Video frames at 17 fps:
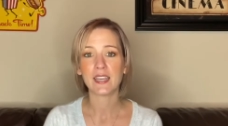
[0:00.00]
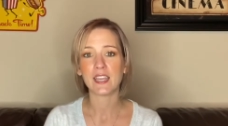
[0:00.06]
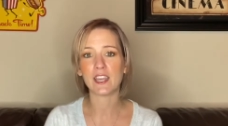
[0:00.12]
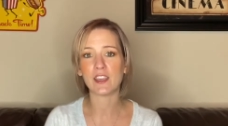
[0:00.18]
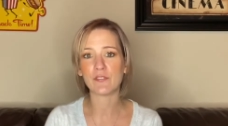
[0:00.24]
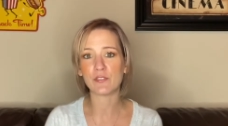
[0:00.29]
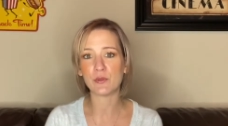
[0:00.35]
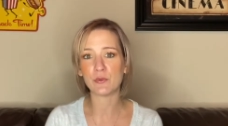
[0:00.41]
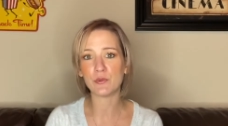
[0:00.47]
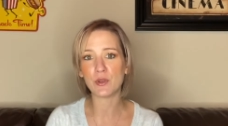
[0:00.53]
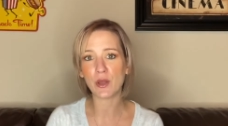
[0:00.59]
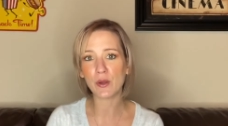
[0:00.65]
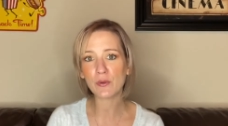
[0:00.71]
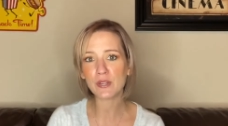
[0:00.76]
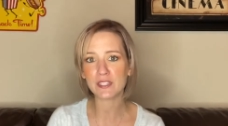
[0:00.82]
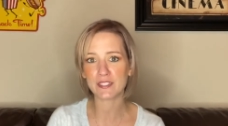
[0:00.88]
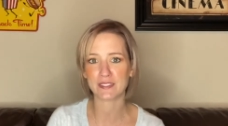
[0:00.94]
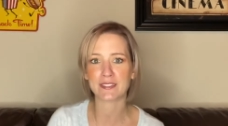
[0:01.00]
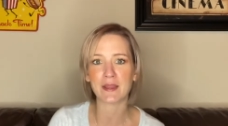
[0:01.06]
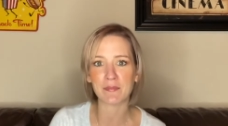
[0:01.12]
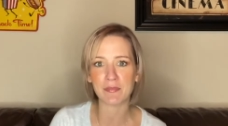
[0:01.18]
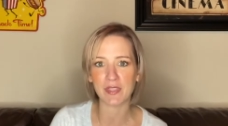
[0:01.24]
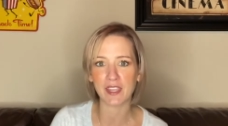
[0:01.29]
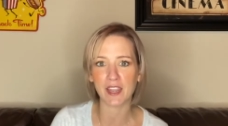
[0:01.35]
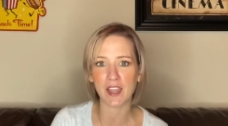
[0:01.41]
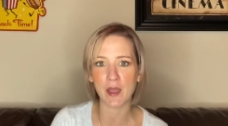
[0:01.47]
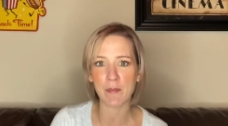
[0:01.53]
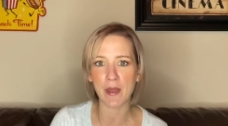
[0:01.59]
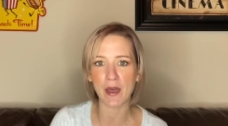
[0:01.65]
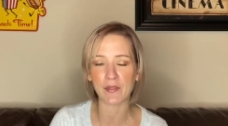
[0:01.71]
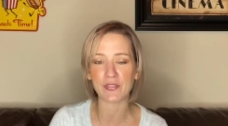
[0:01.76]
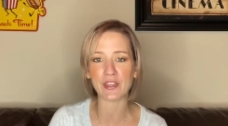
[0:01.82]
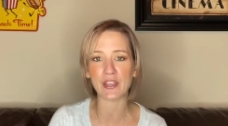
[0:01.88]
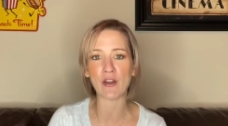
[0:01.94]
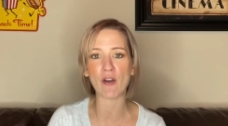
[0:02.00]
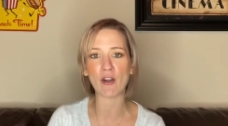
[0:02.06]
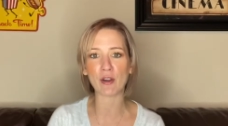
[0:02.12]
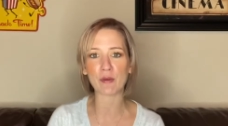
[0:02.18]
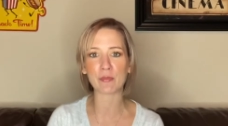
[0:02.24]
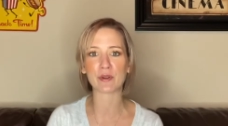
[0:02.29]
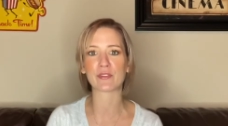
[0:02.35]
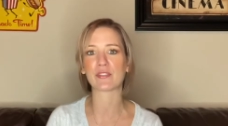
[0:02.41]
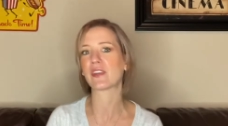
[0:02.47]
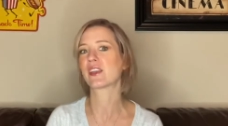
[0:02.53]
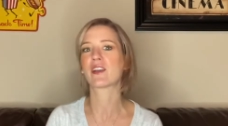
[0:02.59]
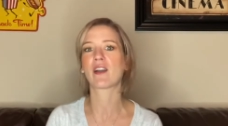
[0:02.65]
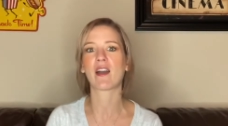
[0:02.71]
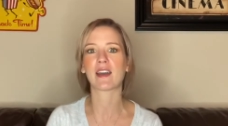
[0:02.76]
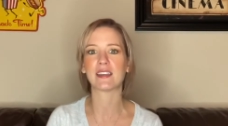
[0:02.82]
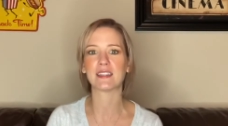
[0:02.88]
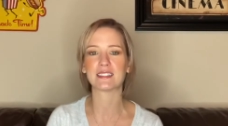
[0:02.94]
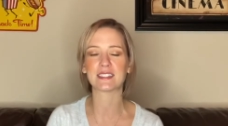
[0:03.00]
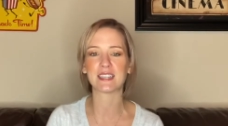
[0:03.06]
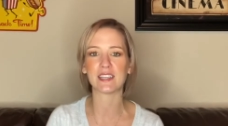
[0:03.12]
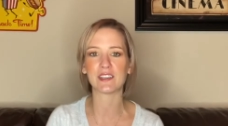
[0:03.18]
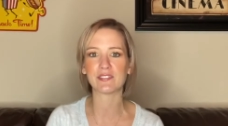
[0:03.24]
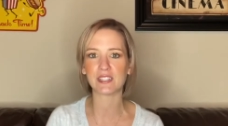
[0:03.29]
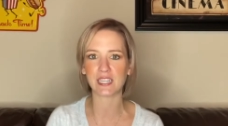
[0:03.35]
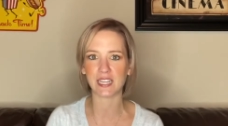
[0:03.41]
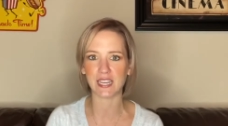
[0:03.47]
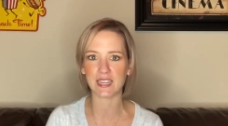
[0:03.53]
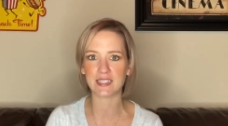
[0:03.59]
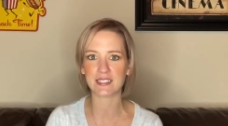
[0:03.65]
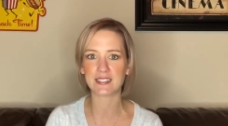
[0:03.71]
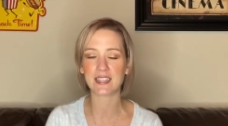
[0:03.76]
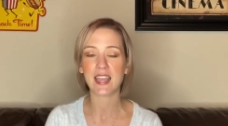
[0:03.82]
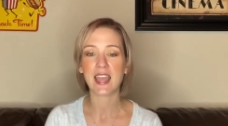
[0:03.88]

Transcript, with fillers: If you notice something about the armor that God has given us,